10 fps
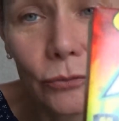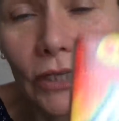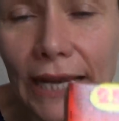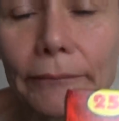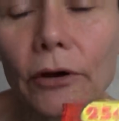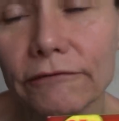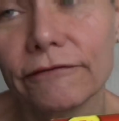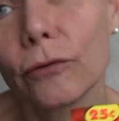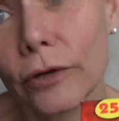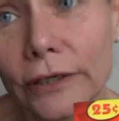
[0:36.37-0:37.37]
Well, I bought
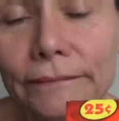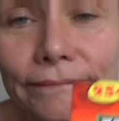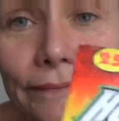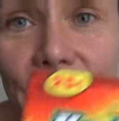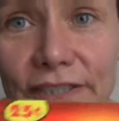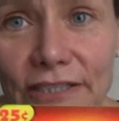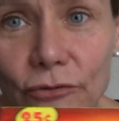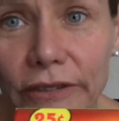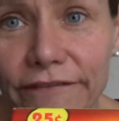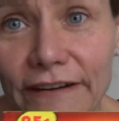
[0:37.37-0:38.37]
four because it's
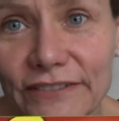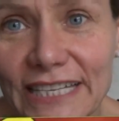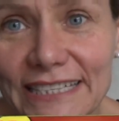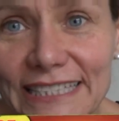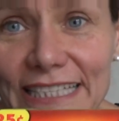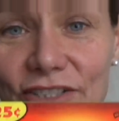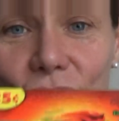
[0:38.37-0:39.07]
twenty-five cents each,